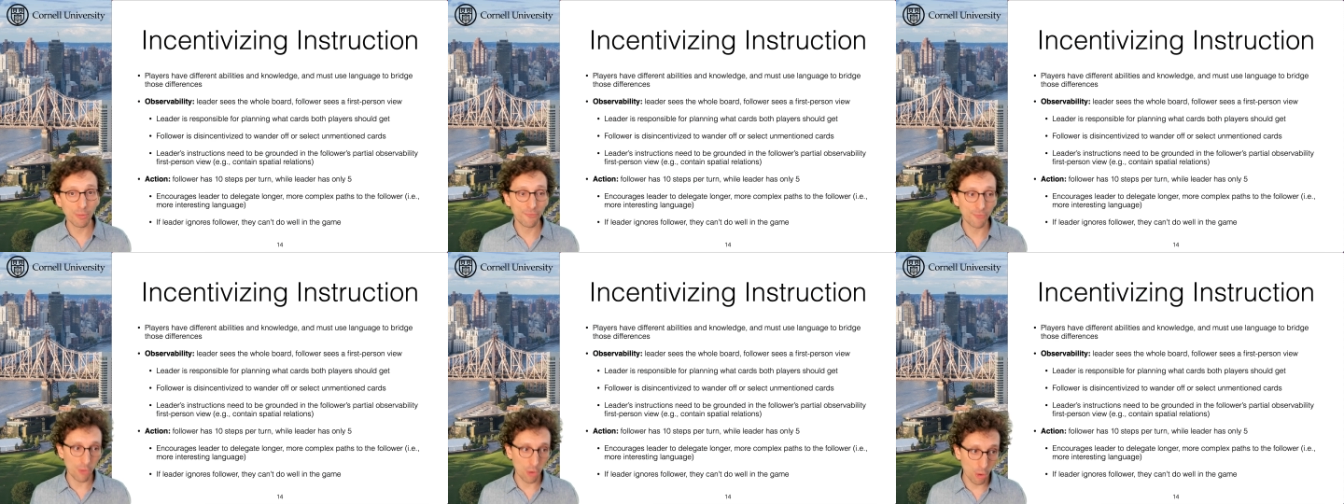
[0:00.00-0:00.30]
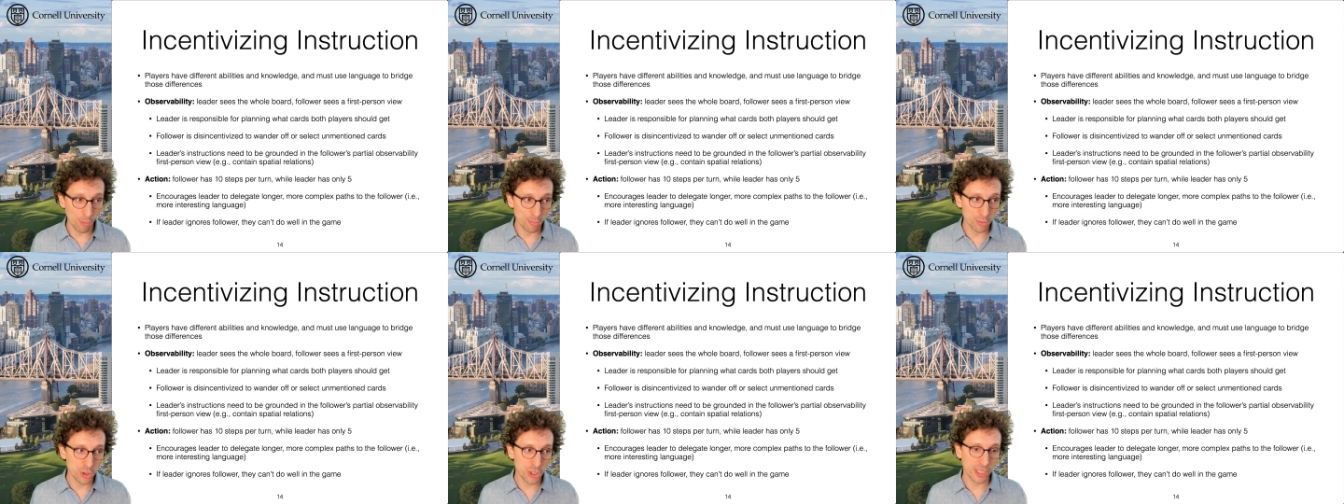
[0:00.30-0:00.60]
of
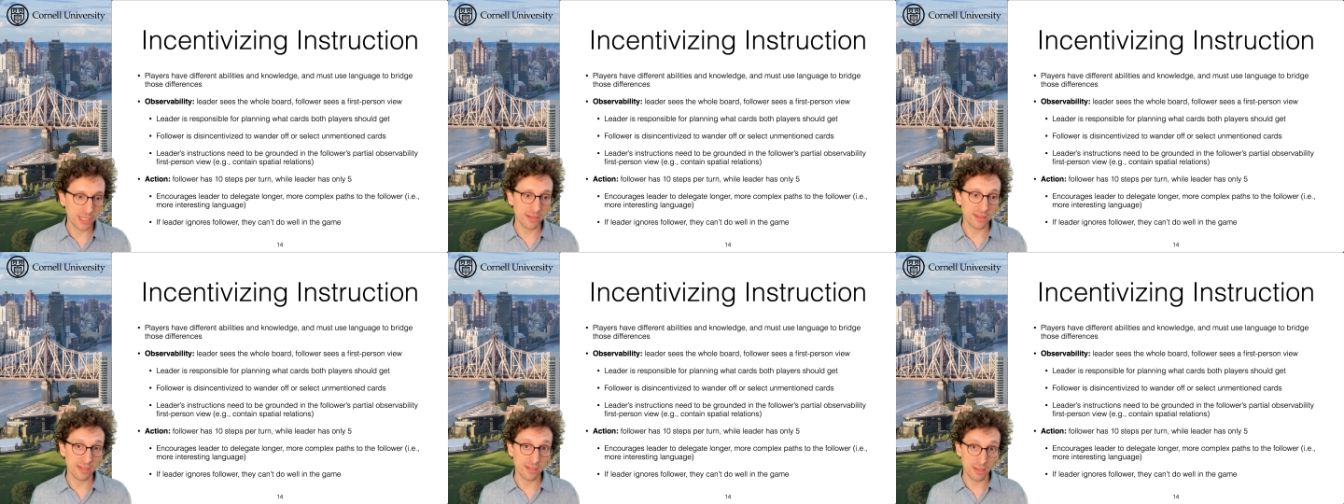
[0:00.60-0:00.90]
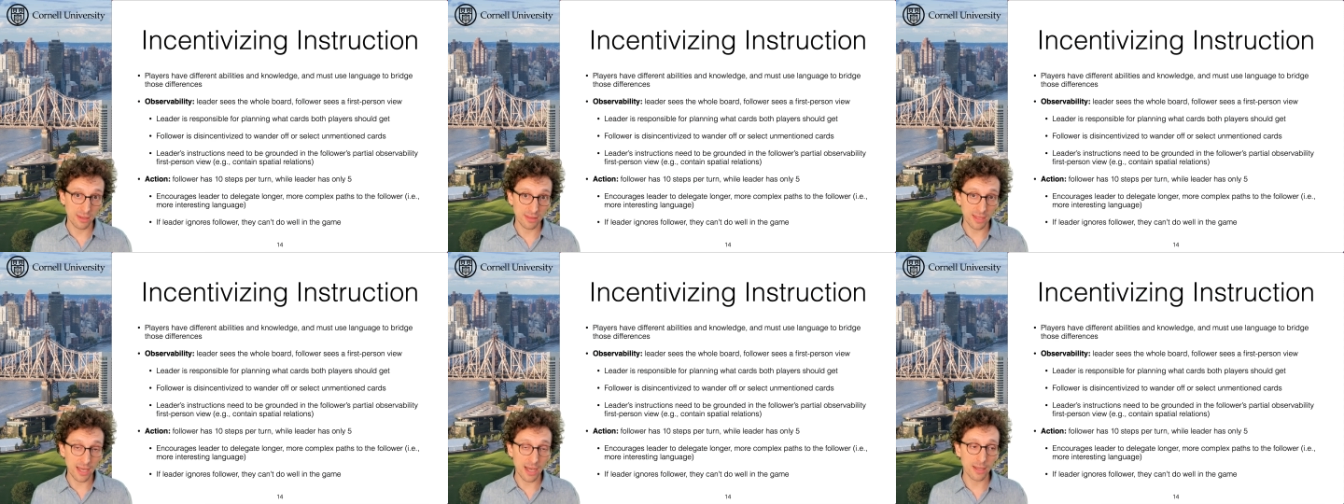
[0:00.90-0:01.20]
objects and
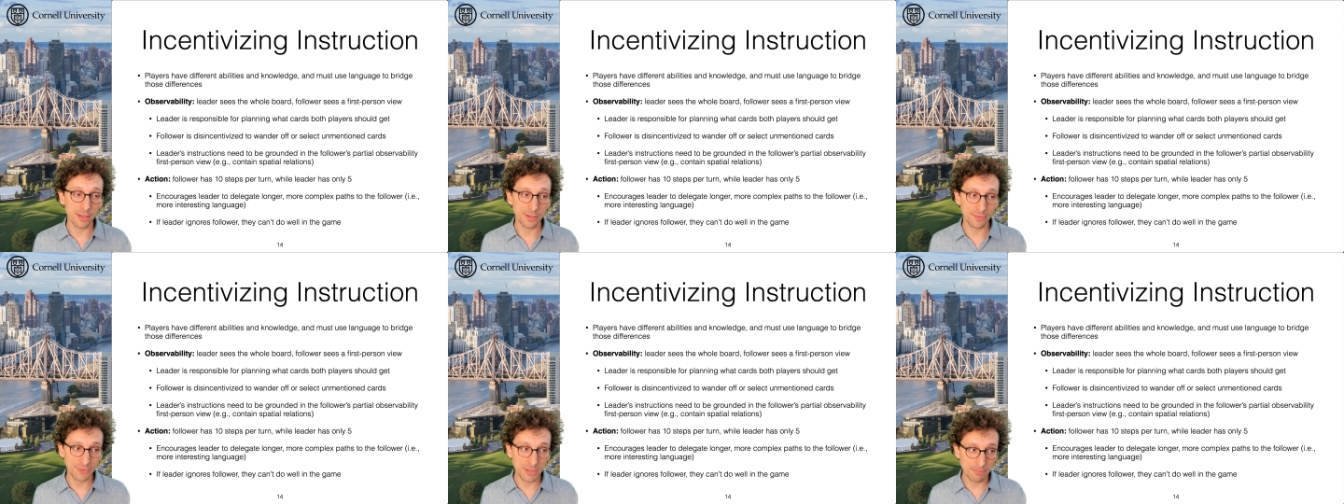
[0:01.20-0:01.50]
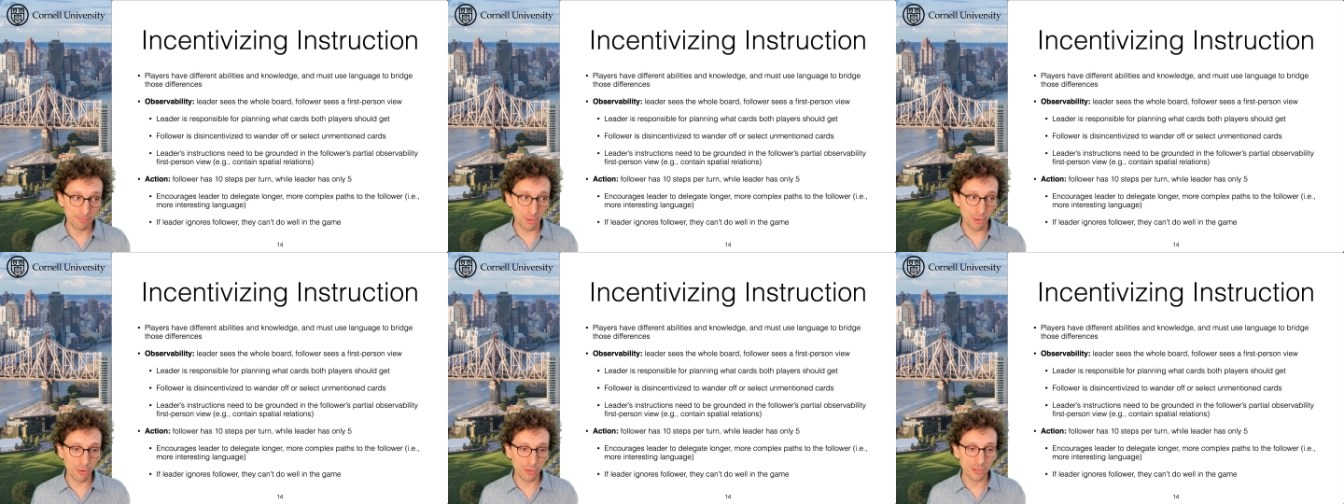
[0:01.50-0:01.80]
the size of the
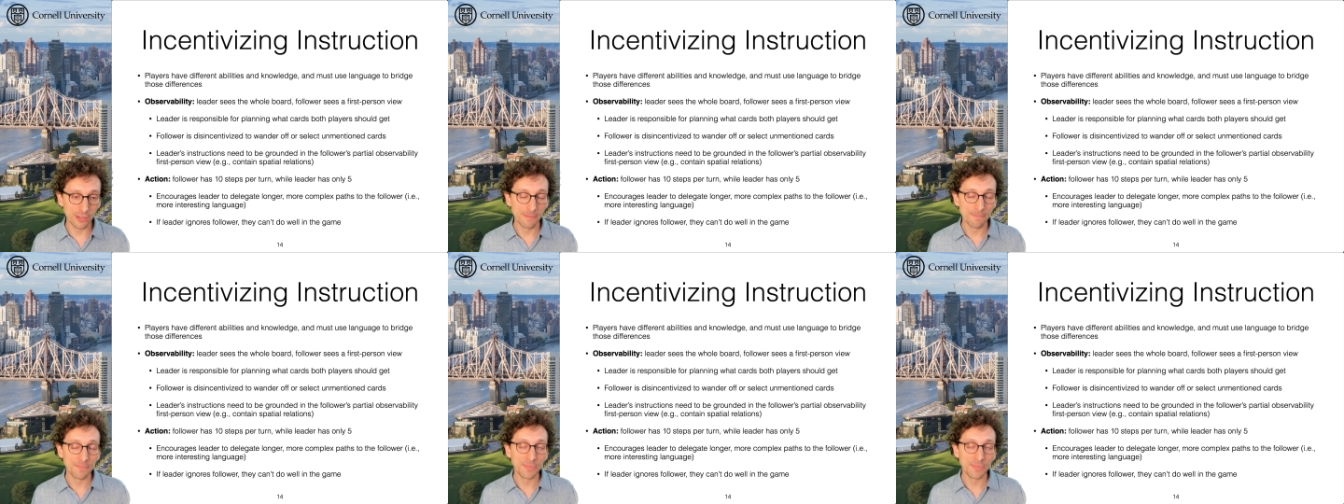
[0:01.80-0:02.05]
board,